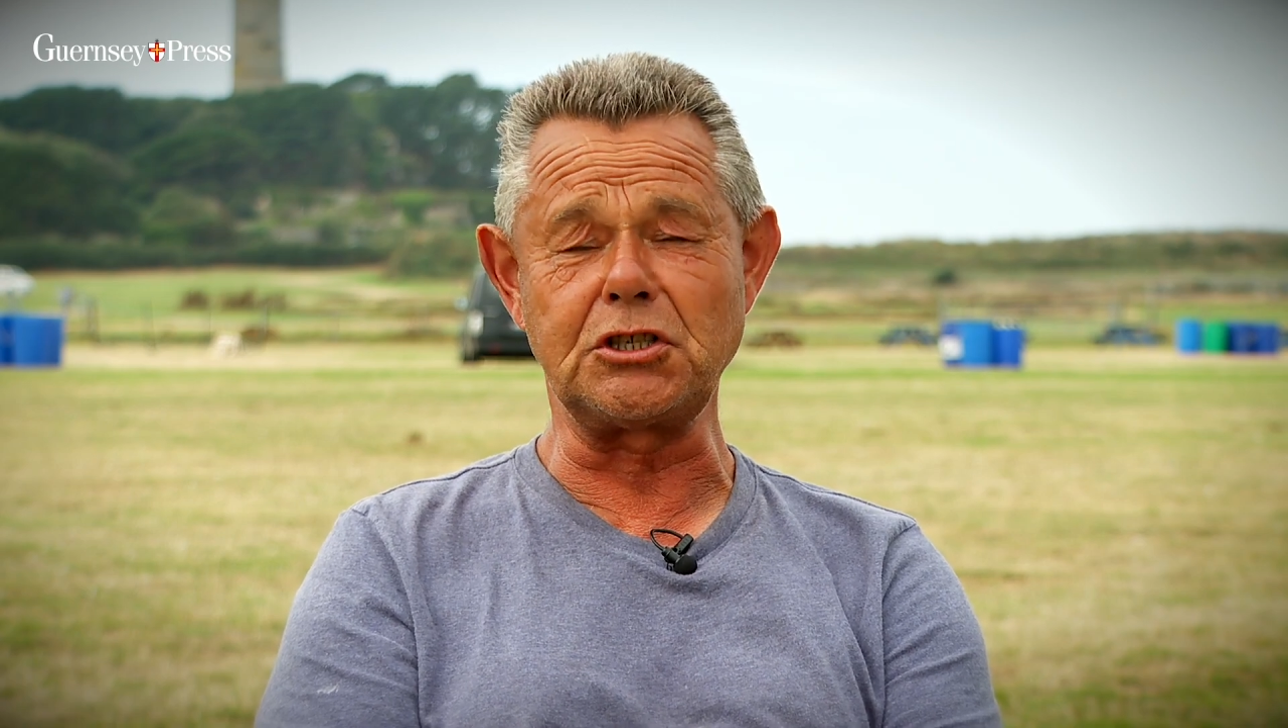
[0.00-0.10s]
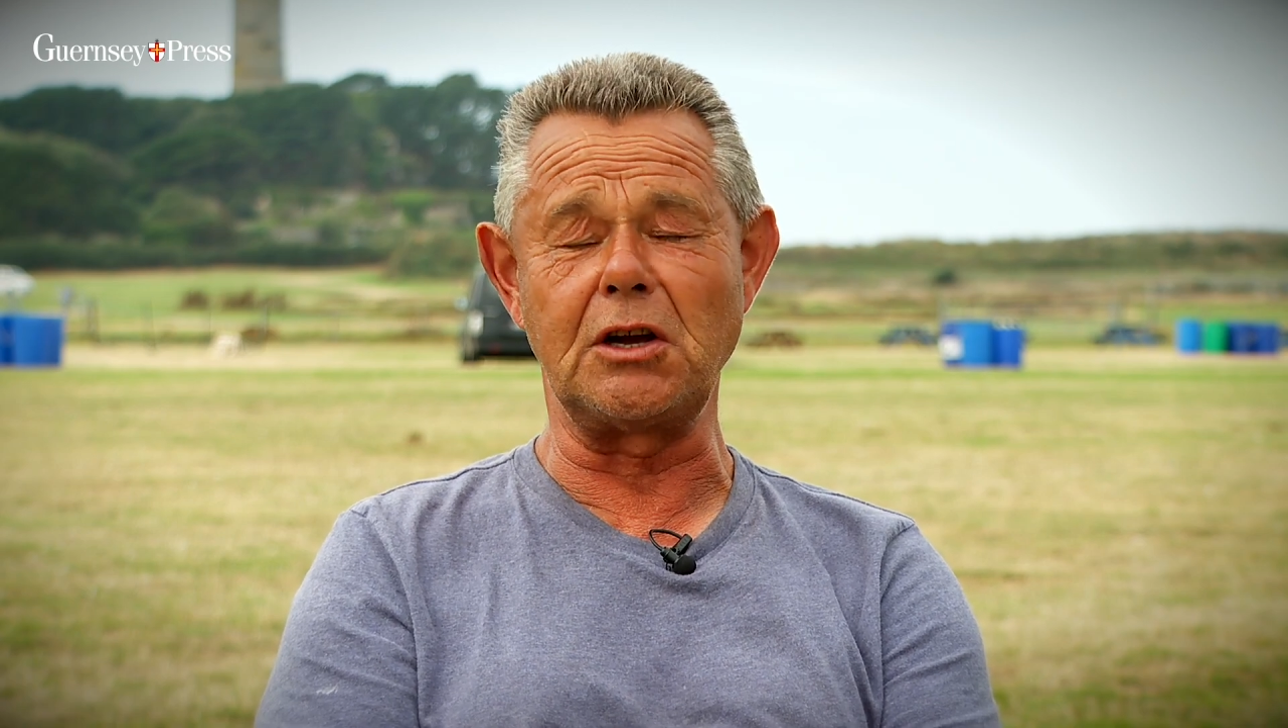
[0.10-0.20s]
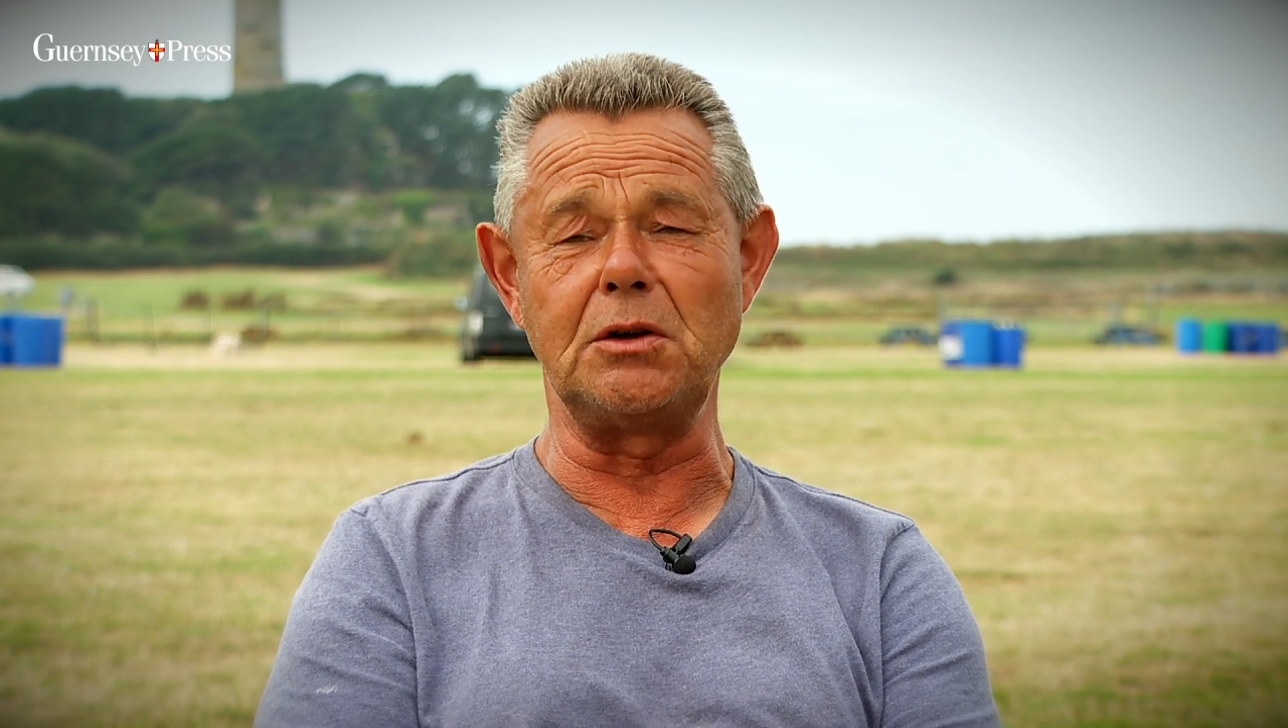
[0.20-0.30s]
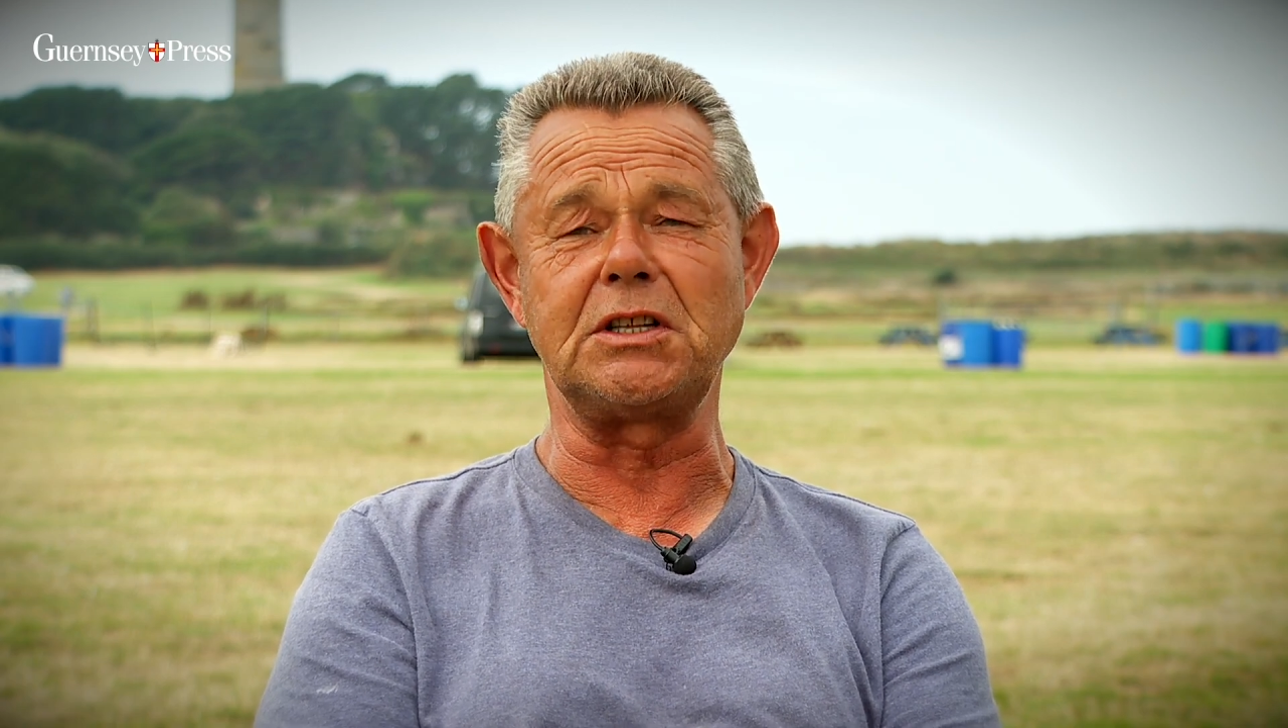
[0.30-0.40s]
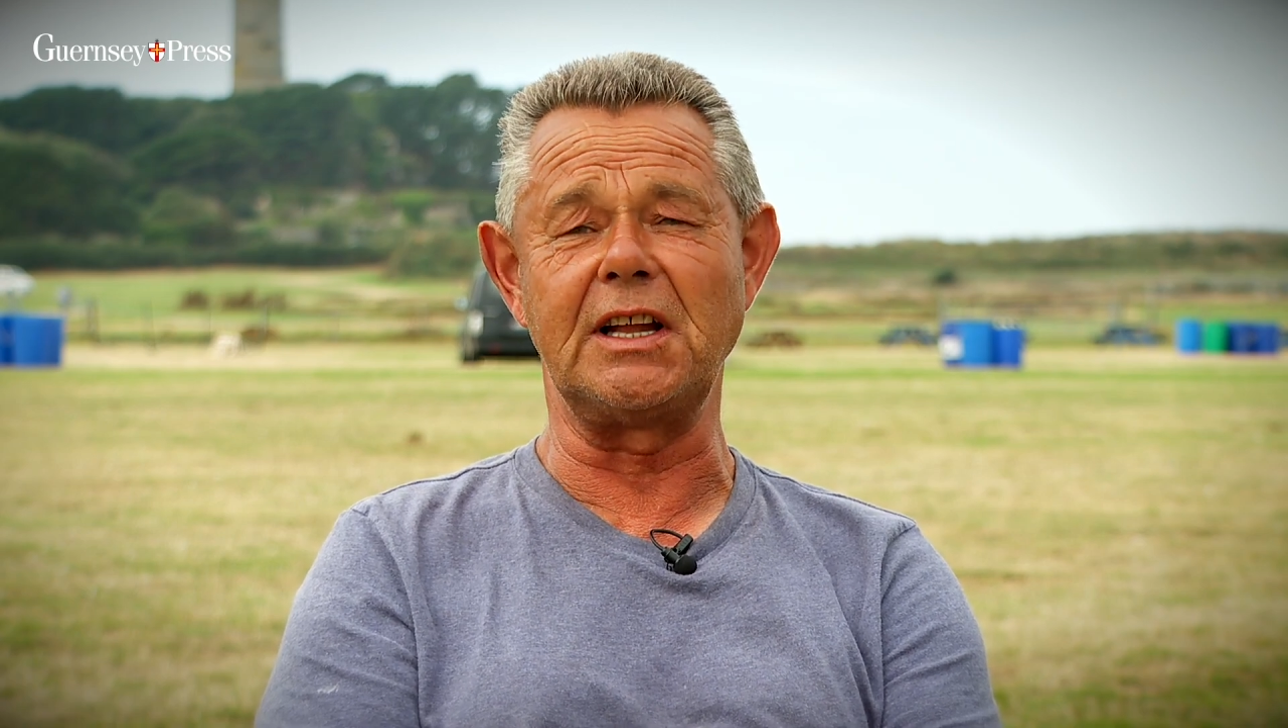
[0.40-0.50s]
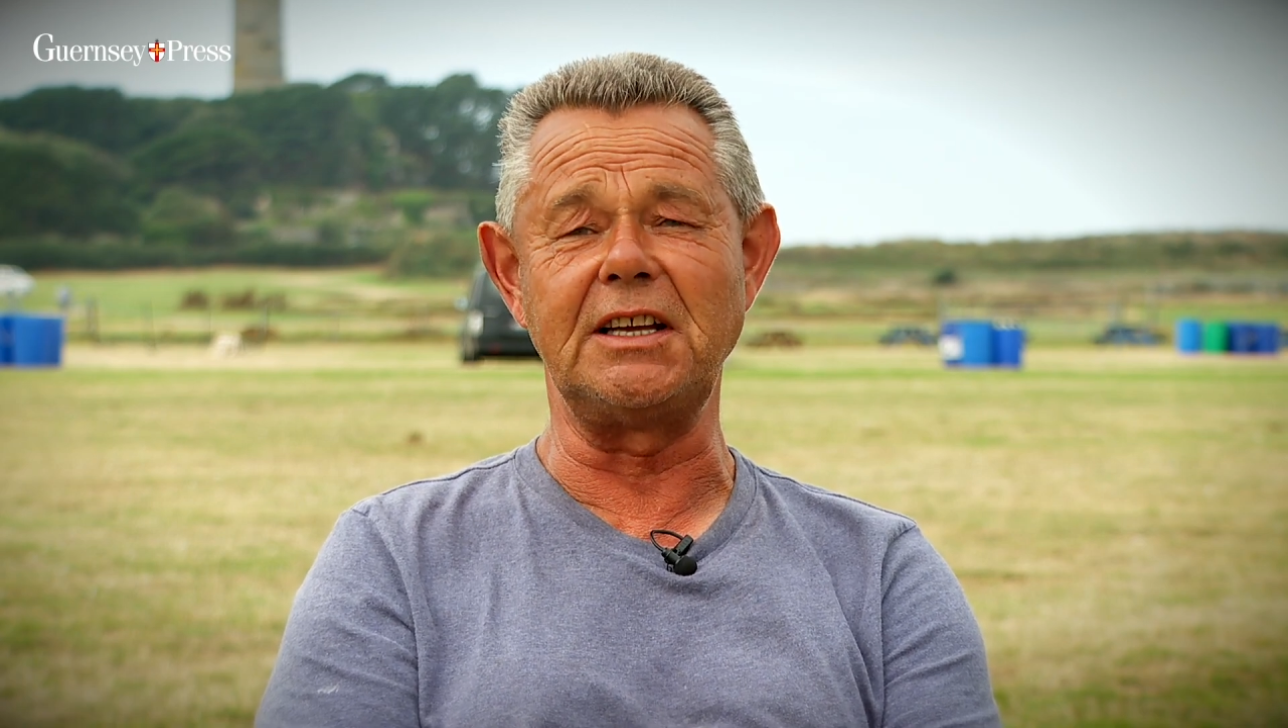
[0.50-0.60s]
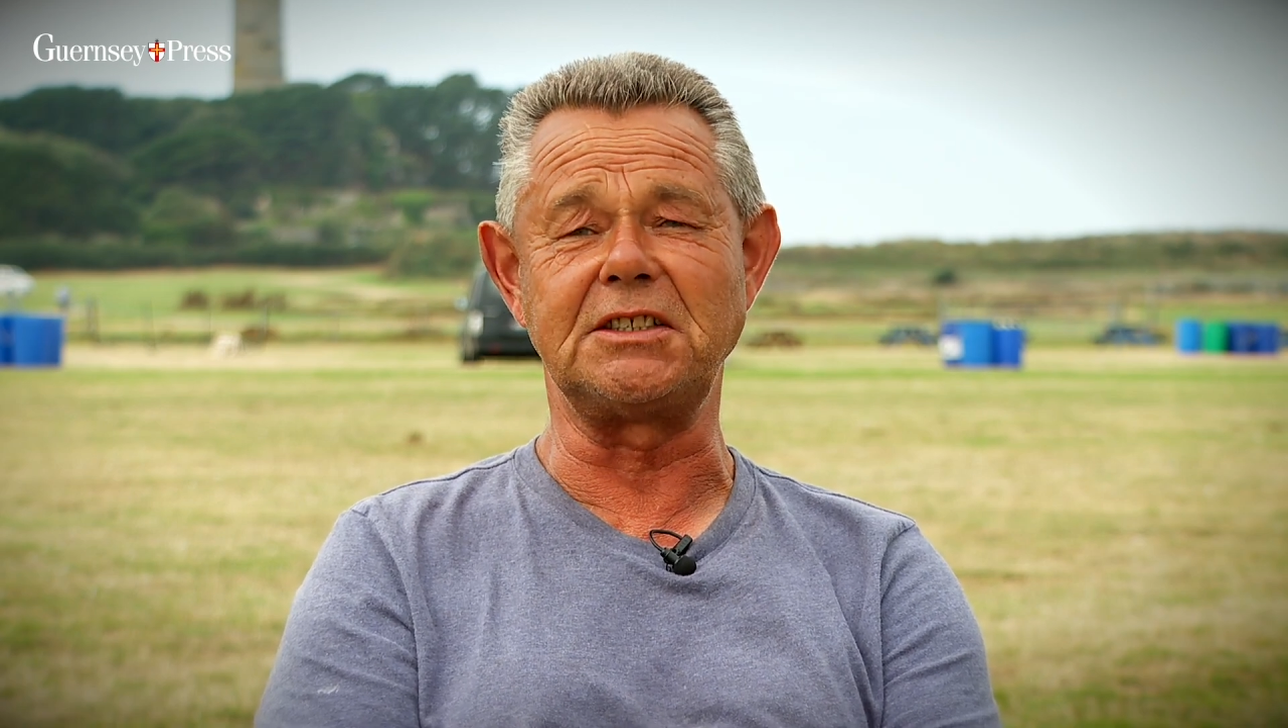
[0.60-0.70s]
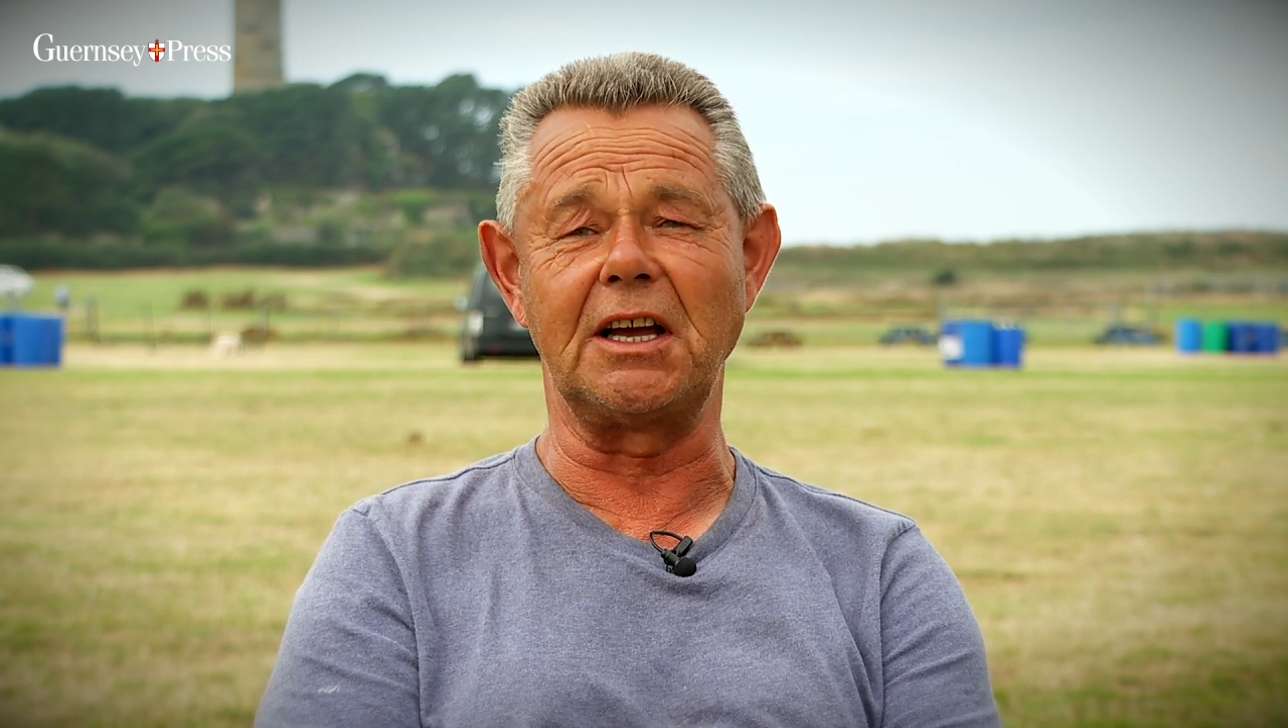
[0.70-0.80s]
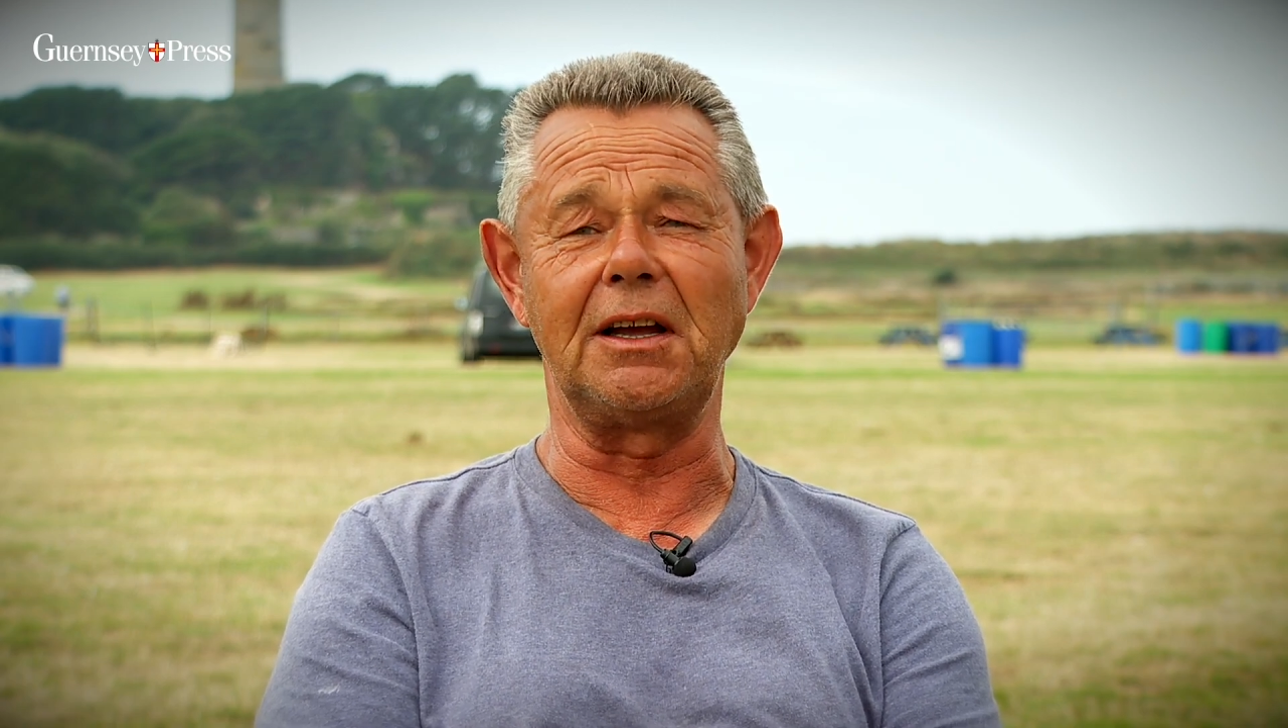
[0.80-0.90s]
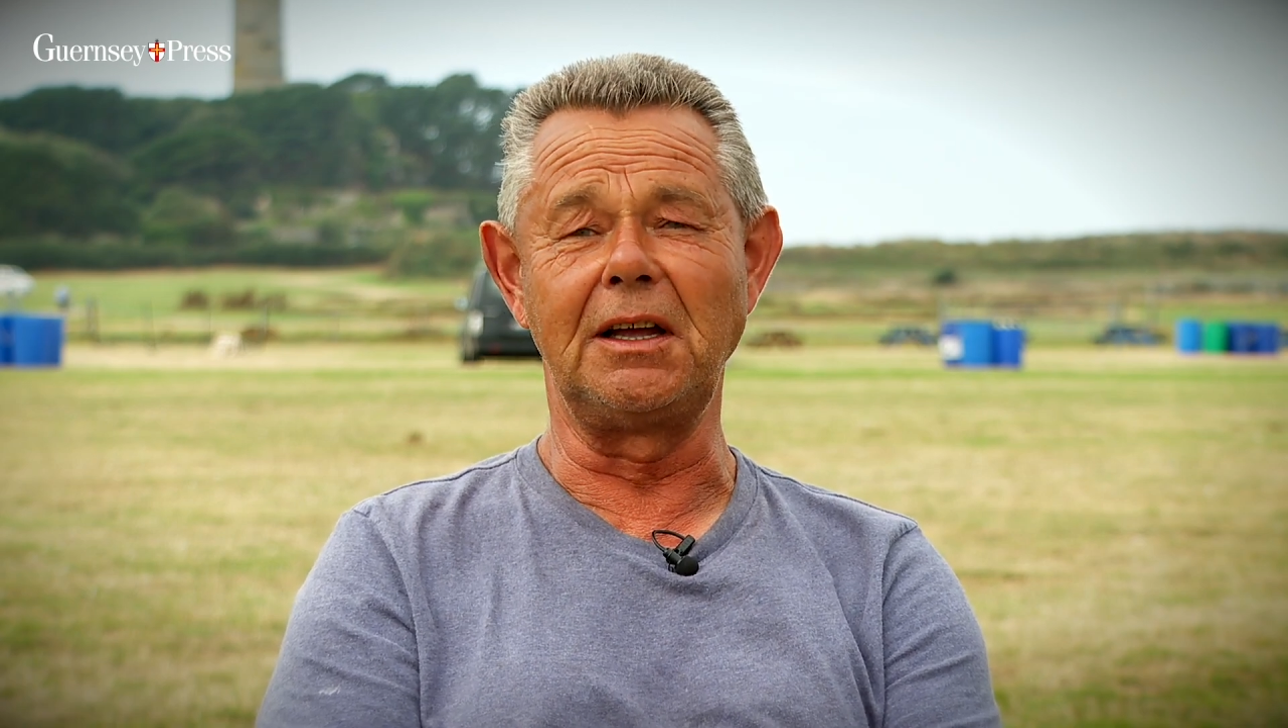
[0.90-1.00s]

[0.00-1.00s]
shows later,